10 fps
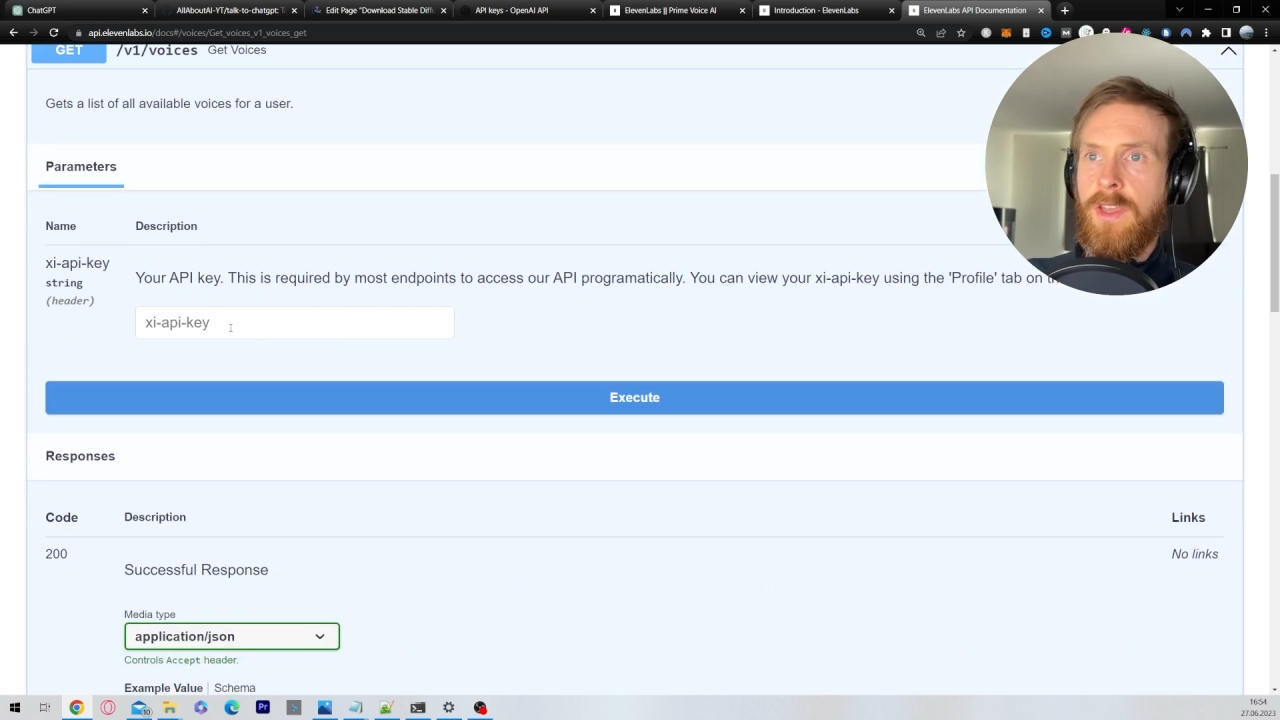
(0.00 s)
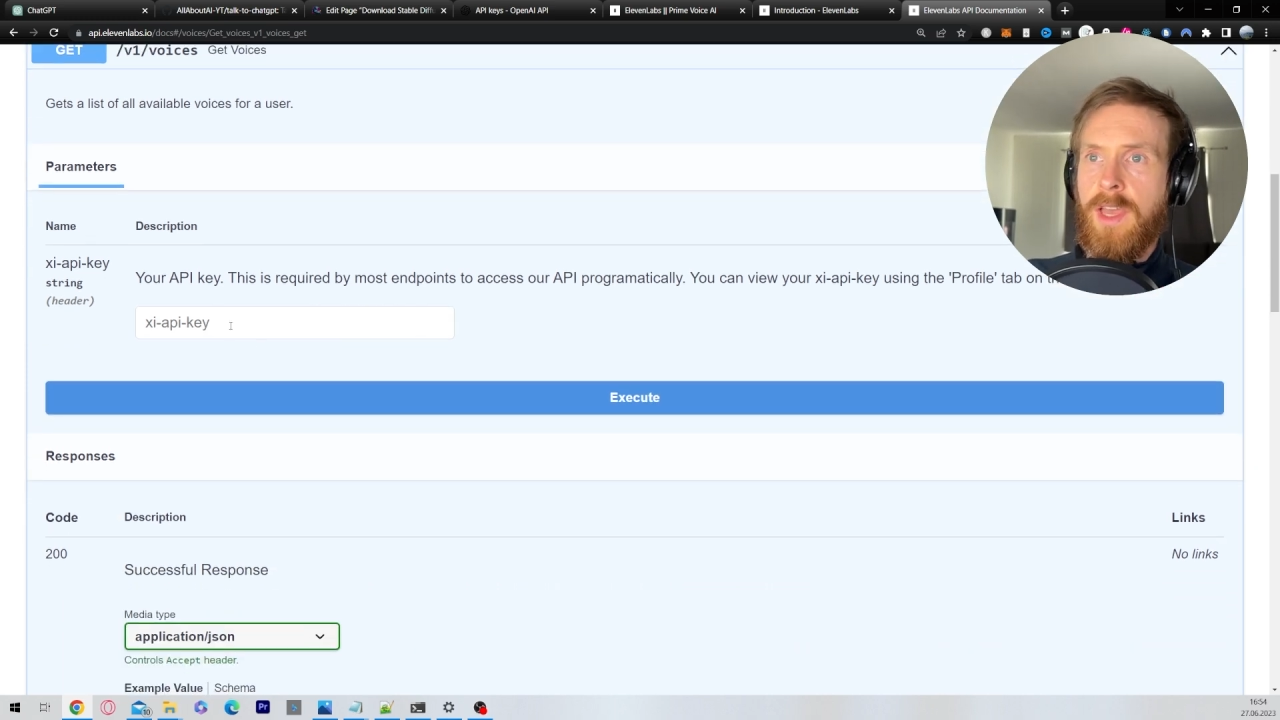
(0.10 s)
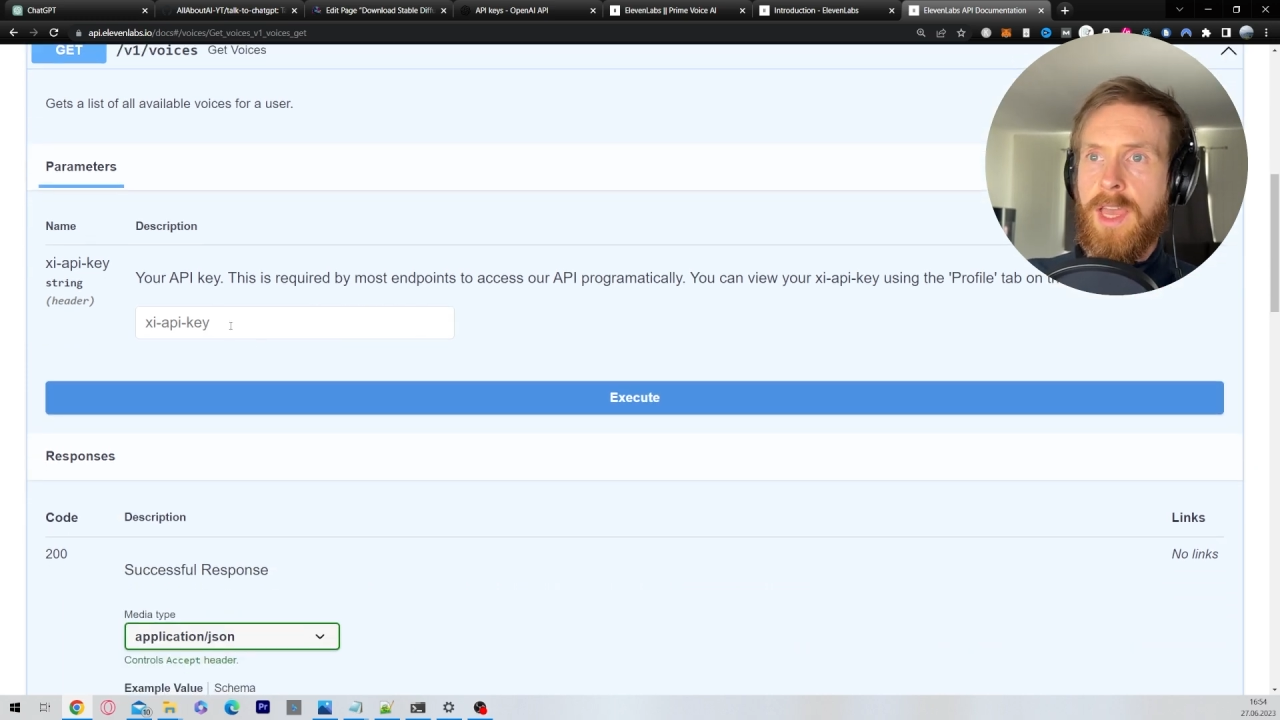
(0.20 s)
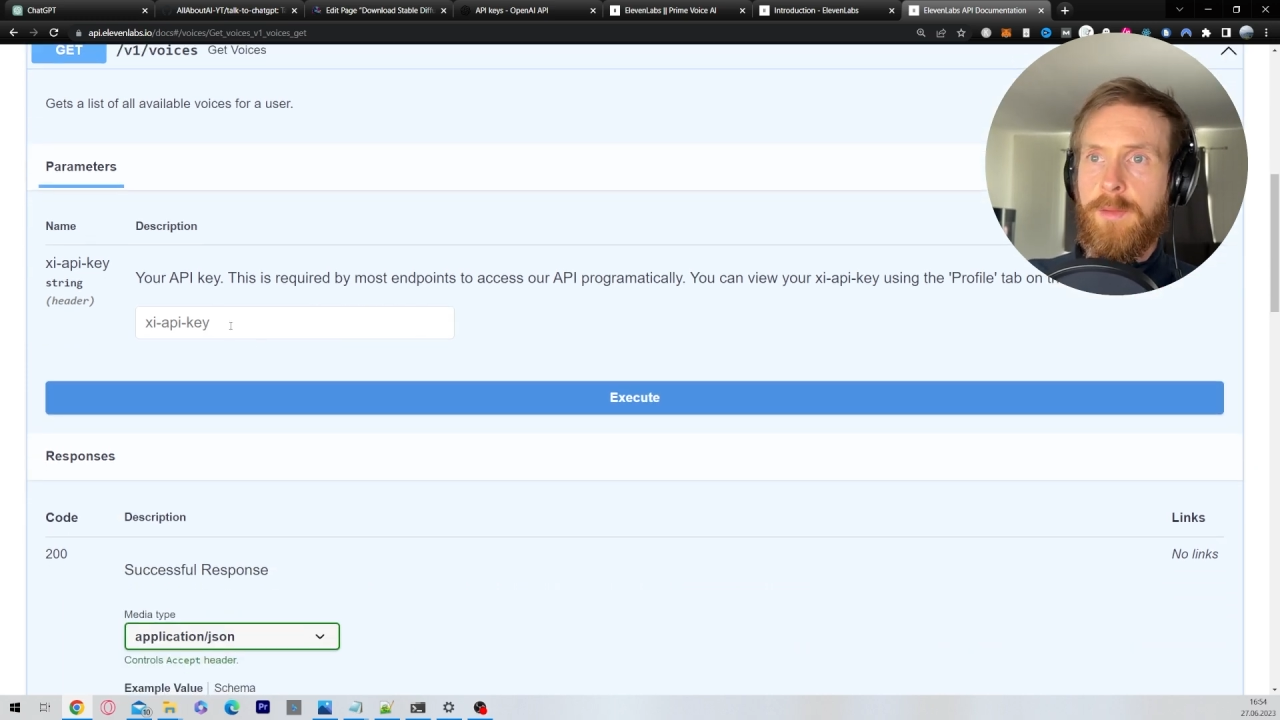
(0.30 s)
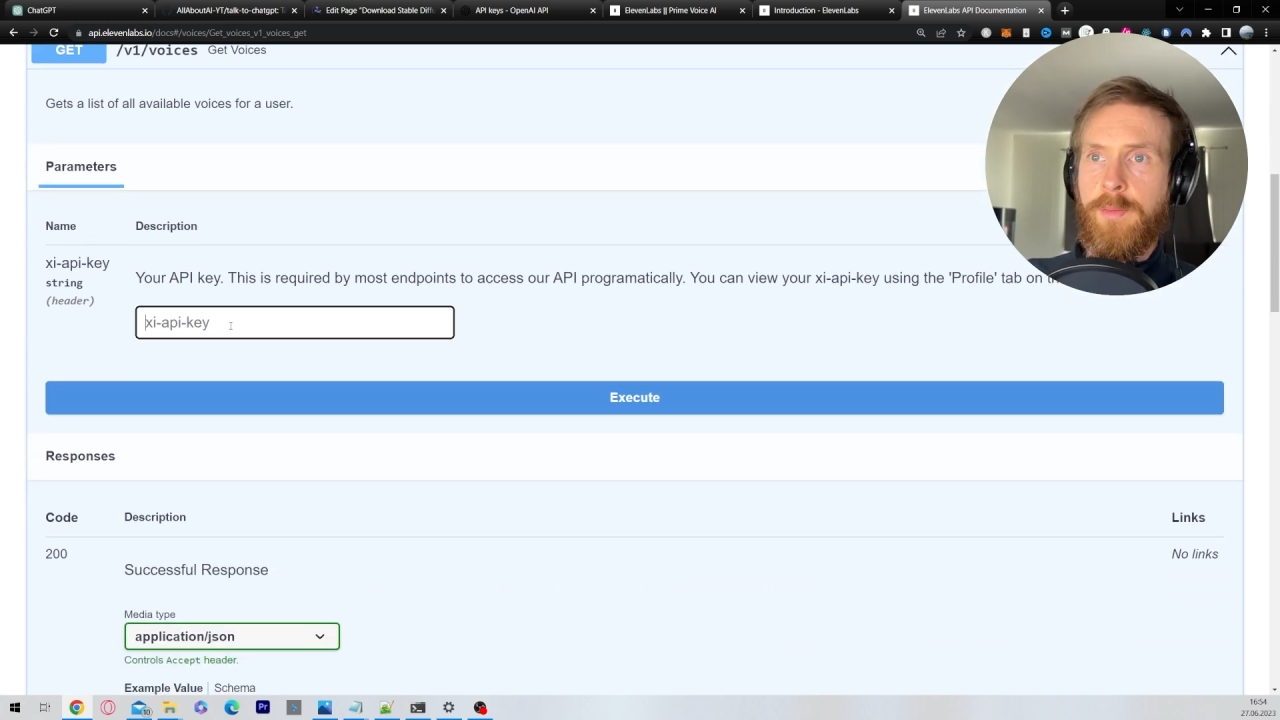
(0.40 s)

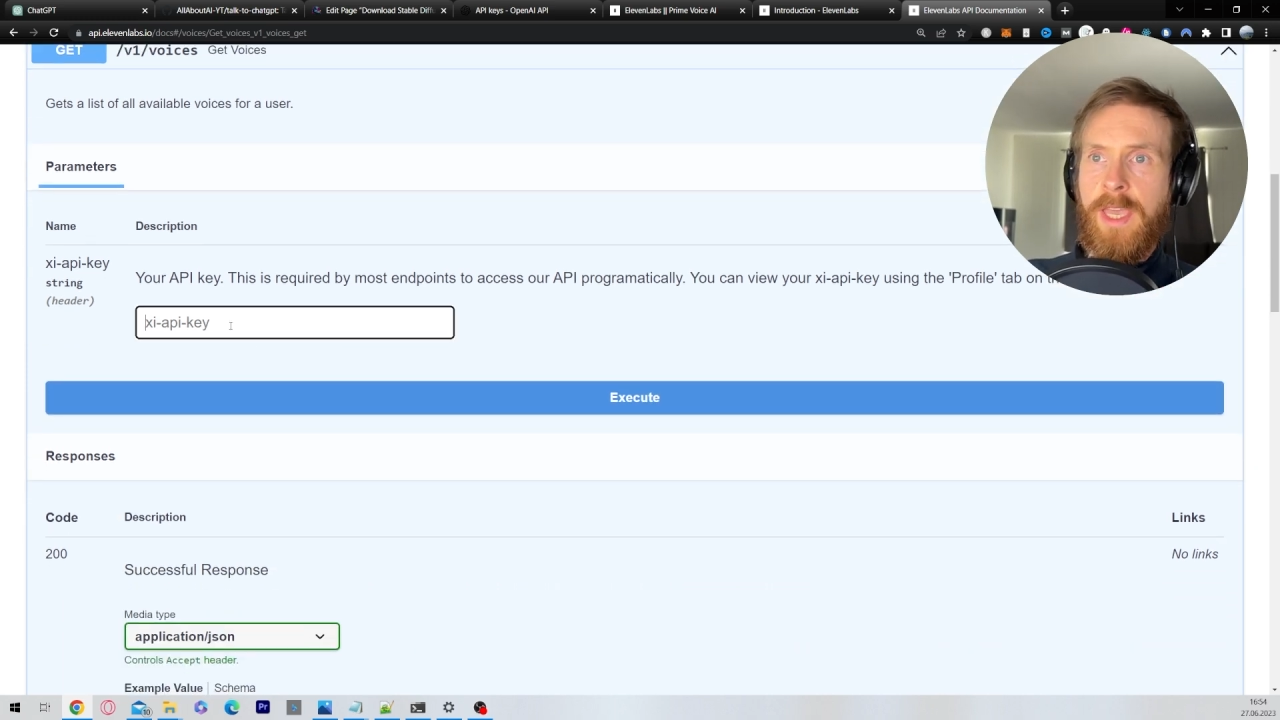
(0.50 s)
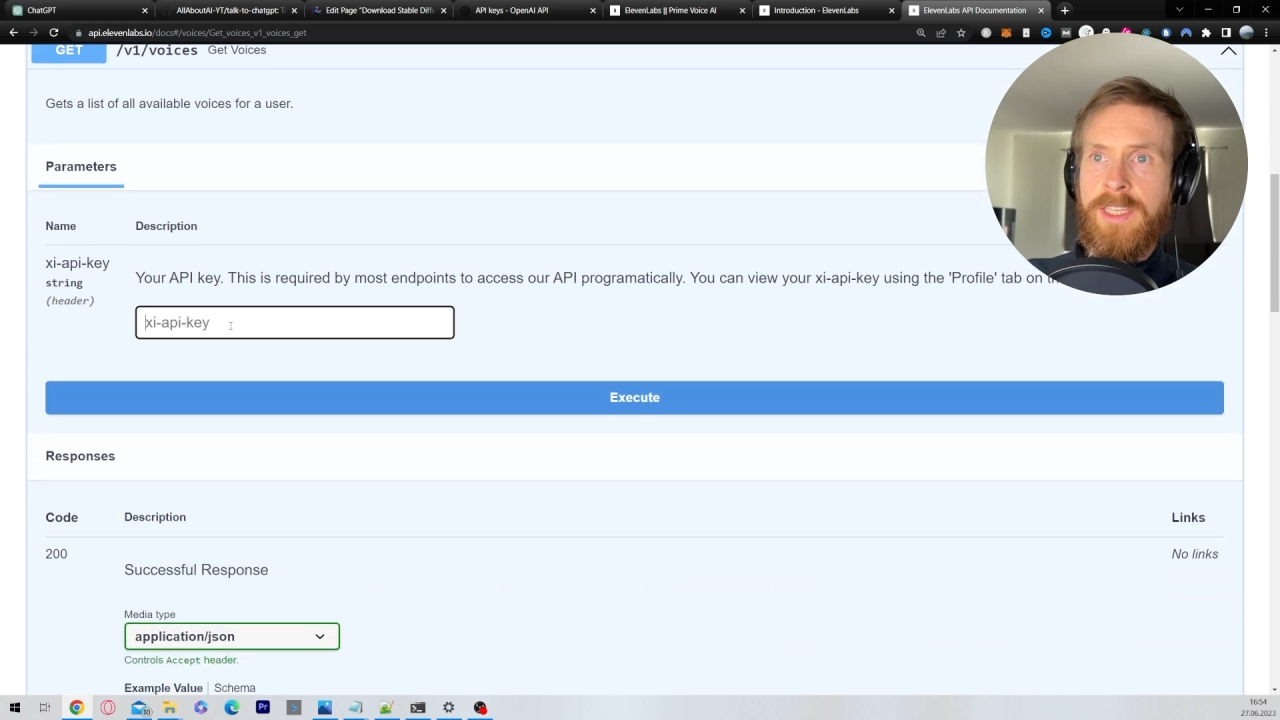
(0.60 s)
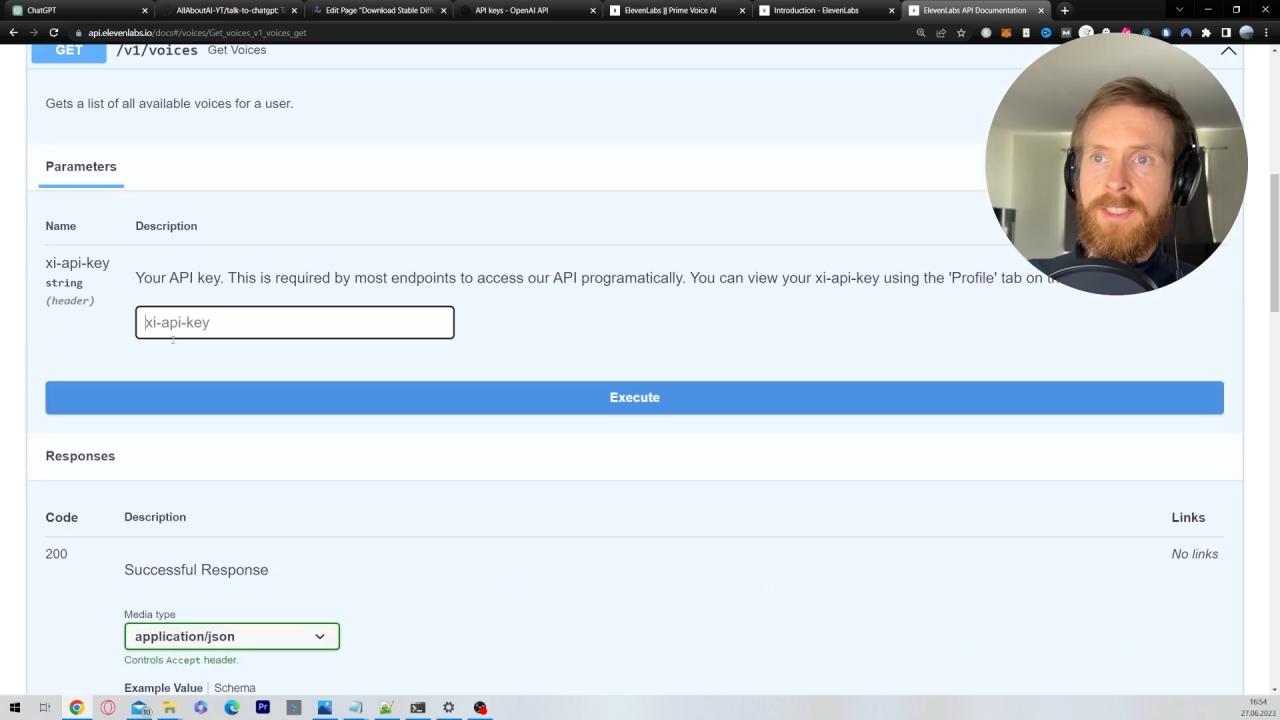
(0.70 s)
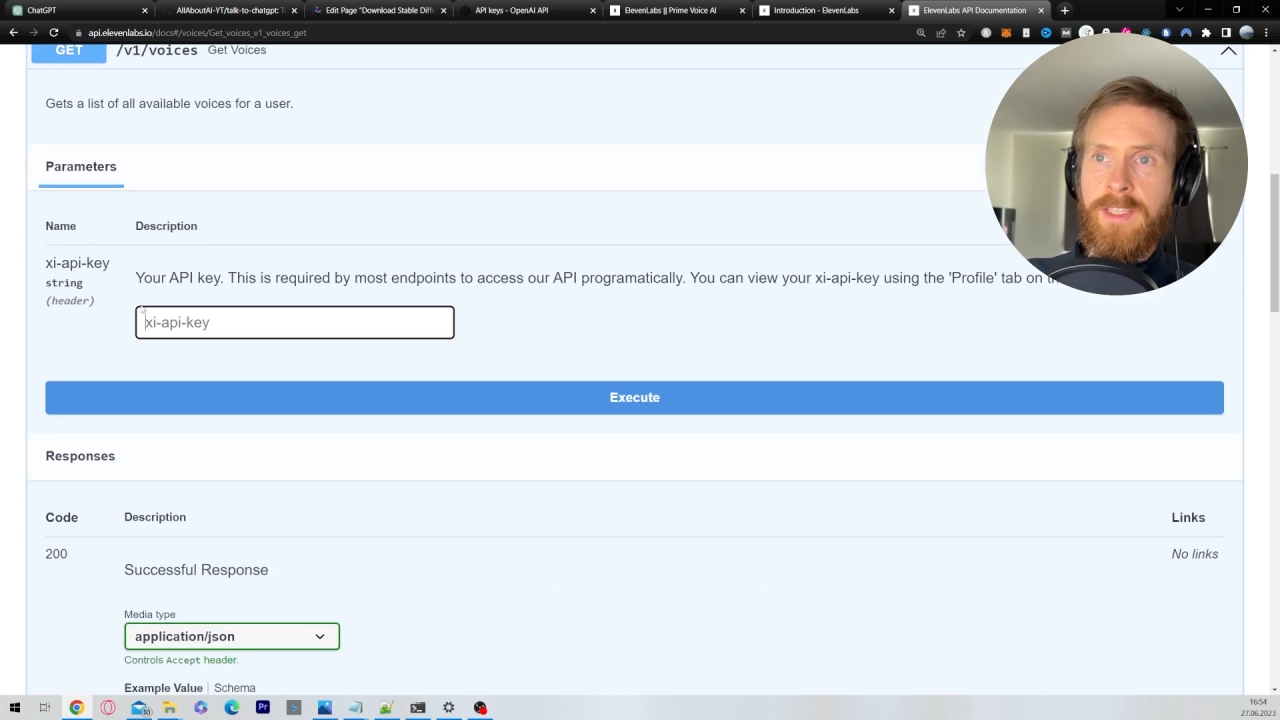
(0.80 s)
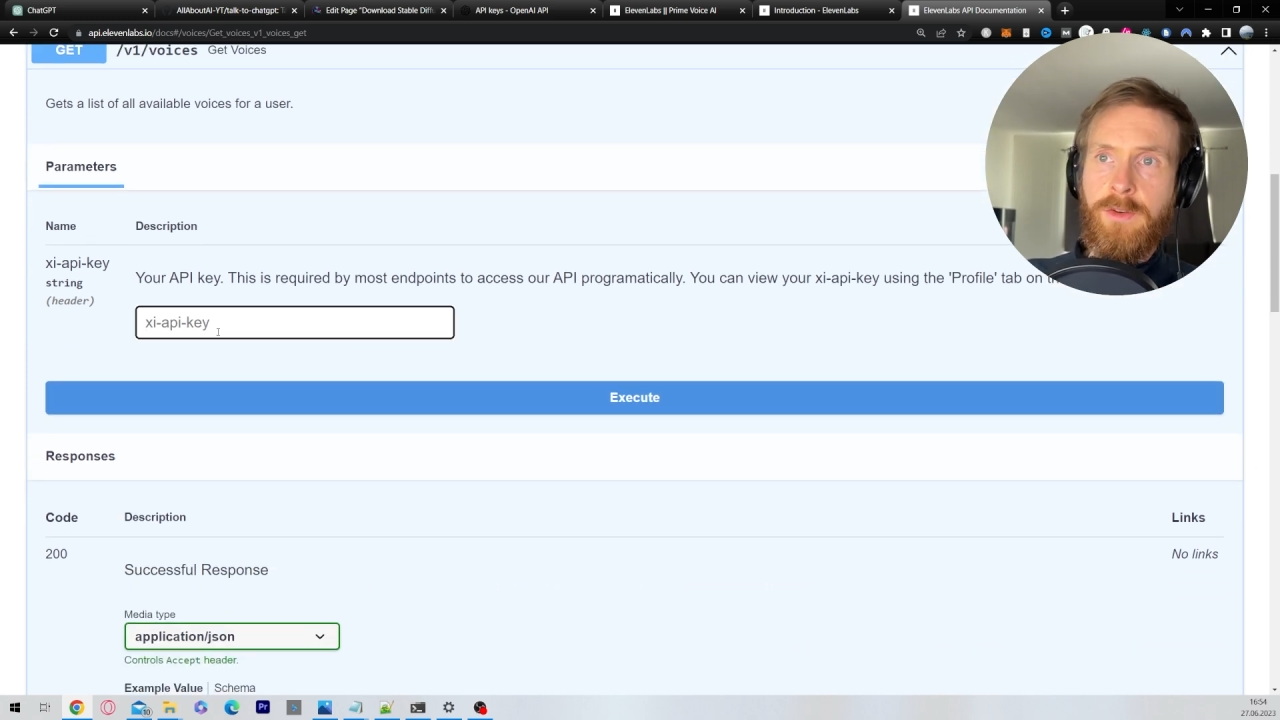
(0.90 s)
And
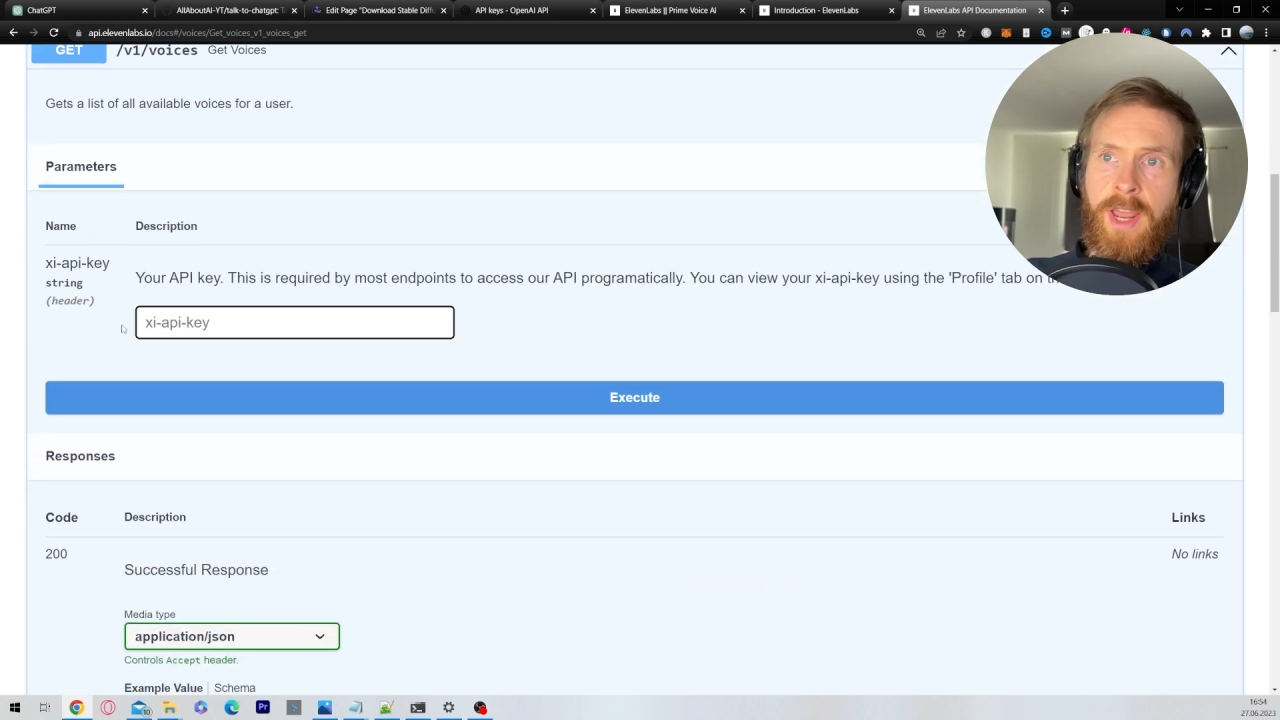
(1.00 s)
paste in your